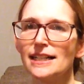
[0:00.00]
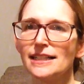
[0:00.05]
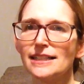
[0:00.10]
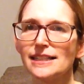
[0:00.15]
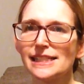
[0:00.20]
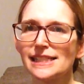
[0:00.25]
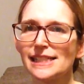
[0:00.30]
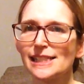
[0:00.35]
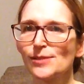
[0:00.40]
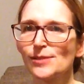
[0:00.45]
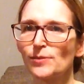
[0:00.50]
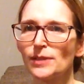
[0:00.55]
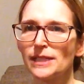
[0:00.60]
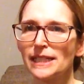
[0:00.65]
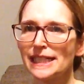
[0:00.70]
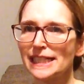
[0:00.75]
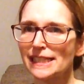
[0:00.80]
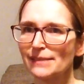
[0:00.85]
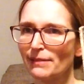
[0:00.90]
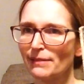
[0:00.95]
this is one
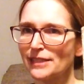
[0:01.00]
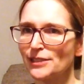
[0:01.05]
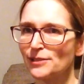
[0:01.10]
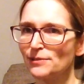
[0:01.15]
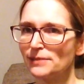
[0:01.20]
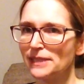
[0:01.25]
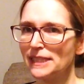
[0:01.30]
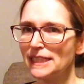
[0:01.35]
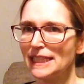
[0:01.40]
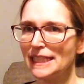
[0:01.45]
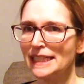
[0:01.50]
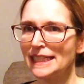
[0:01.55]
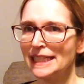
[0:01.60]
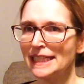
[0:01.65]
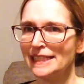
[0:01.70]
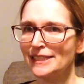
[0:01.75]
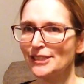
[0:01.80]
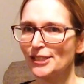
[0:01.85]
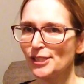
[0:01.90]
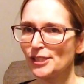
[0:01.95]
I expect to read and
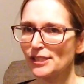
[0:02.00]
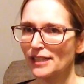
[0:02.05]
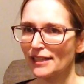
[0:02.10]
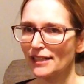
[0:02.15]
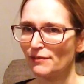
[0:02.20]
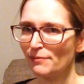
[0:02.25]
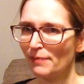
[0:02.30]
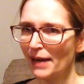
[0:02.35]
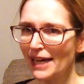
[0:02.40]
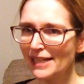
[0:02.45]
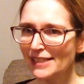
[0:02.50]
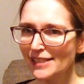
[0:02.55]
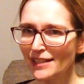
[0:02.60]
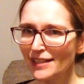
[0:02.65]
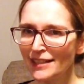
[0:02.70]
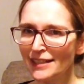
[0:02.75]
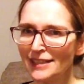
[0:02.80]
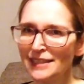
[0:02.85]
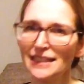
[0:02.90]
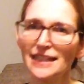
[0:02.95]
then just kind of pass
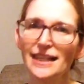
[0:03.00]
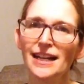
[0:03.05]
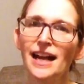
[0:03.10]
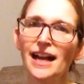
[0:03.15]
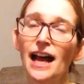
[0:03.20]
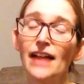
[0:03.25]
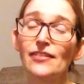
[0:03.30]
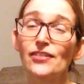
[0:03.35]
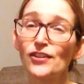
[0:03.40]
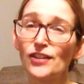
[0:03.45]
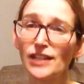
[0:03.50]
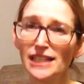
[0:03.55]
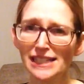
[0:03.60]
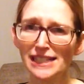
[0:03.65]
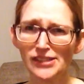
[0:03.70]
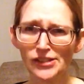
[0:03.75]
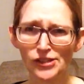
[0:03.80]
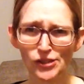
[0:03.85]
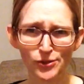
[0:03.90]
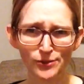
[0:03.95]
on. There
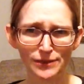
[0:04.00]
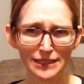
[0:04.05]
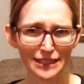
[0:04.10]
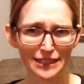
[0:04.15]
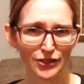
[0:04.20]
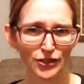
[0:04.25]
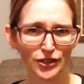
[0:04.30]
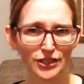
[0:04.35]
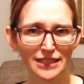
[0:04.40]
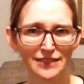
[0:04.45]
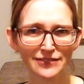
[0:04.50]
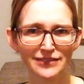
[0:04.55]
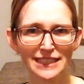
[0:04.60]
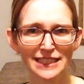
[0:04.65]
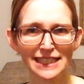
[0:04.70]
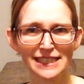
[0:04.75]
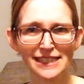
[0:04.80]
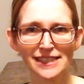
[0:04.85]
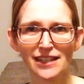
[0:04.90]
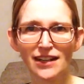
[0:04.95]
is a new edition of it
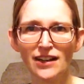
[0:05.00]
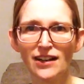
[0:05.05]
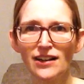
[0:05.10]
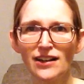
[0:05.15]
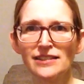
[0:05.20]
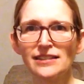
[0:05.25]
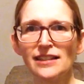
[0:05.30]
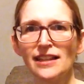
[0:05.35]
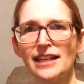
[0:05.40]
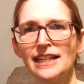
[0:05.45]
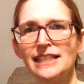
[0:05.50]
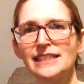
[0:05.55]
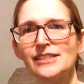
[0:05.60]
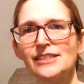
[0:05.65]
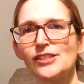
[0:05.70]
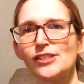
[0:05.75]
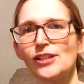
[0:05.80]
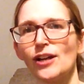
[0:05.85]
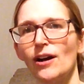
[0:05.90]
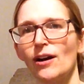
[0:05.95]
I saw online,
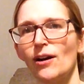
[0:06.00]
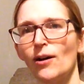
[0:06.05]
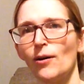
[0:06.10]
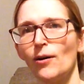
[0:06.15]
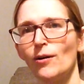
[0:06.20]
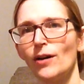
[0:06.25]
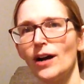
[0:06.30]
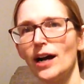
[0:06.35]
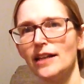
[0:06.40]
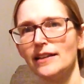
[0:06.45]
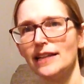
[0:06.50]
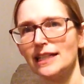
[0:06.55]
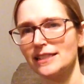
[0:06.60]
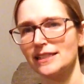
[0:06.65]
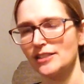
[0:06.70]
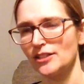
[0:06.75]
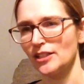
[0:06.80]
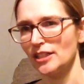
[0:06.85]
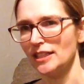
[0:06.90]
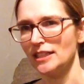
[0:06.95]
so
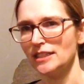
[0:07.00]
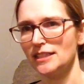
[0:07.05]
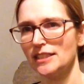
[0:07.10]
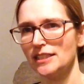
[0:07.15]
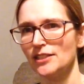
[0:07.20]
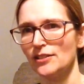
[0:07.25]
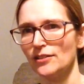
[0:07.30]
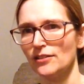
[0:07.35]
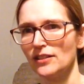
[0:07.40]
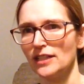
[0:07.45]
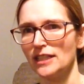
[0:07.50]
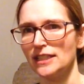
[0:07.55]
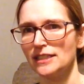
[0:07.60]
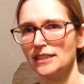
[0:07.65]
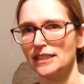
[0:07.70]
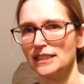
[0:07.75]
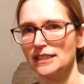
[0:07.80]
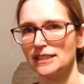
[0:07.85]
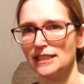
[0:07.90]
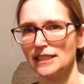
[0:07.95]
that's good to know that
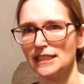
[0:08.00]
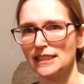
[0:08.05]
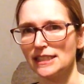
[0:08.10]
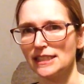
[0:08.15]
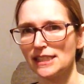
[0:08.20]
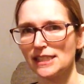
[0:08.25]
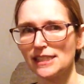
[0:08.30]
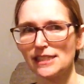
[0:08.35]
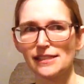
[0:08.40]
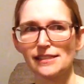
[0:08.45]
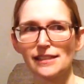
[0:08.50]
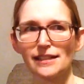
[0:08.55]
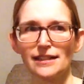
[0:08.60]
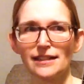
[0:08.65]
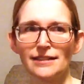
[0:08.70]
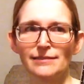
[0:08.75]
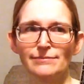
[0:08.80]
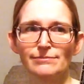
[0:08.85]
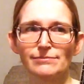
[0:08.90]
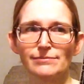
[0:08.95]
it's
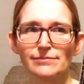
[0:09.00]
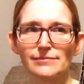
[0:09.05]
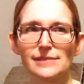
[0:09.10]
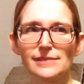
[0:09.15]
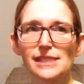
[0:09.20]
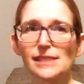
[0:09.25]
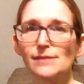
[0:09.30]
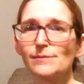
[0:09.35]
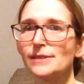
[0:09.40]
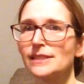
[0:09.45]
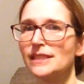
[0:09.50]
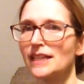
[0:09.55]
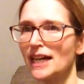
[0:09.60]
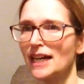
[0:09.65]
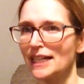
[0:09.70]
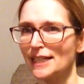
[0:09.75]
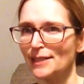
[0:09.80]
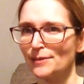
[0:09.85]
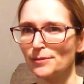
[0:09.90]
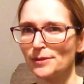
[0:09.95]
someone
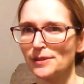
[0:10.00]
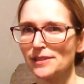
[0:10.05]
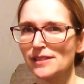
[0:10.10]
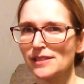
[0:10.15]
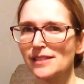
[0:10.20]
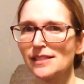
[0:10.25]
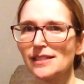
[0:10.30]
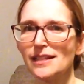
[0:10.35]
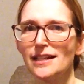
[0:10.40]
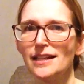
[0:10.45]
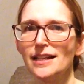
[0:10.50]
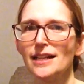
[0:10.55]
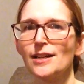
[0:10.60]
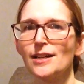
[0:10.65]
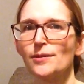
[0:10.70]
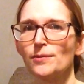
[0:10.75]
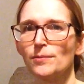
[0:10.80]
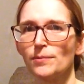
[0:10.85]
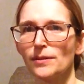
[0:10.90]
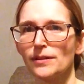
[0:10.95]
thought it was
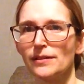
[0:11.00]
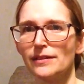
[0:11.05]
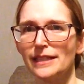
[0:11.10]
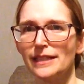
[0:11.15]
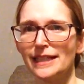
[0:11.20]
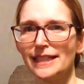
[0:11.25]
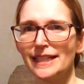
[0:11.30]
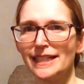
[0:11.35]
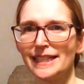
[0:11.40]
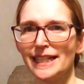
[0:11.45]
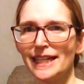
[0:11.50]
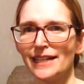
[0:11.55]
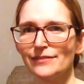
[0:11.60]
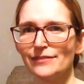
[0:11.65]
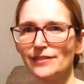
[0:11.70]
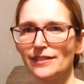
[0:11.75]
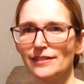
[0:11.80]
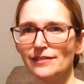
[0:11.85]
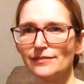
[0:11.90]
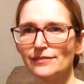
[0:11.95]
worthy
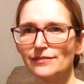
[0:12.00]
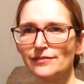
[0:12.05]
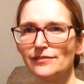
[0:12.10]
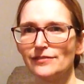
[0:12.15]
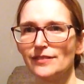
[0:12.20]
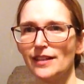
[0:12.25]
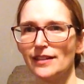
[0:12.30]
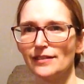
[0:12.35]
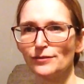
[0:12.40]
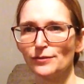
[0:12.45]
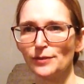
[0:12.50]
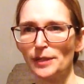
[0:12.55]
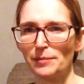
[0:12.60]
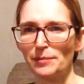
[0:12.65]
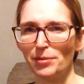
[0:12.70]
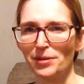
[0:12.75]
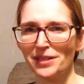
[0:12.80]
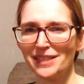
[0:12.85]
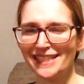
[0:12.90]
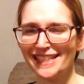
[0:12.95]
enough of
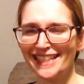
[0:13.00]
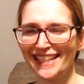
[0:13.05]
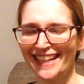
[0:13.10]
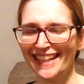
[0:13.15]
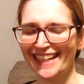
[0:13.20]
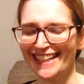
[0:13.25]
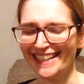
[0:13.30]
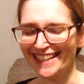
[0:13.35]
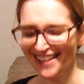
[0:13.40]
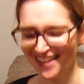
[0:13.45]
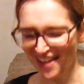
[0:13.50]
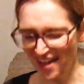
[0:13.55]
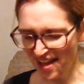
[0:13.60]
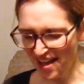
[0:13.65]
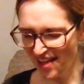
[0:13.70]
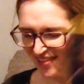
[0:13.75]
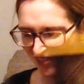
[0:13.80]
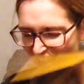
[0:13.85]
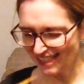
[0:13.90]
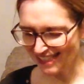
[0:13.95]
reprinting.
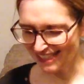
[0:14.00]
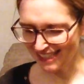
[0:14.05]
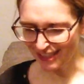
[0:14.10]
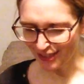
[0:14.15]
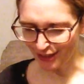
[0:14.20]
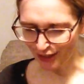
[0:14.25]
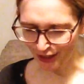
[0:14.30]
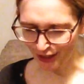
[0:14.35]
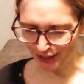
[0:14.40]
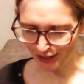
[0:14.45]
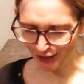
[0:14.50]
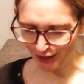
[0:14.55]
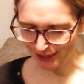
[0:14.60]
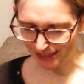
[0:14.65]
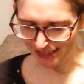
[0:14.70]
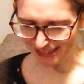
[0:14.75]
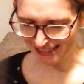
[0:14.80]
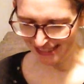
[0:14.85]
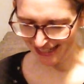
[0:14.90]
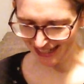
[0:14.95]
That's an
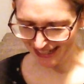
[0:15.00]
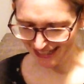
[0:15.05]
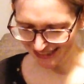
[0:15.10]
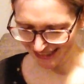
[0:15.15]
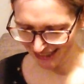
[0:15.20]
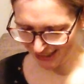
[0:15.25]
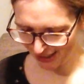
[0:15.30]
encouraging sign.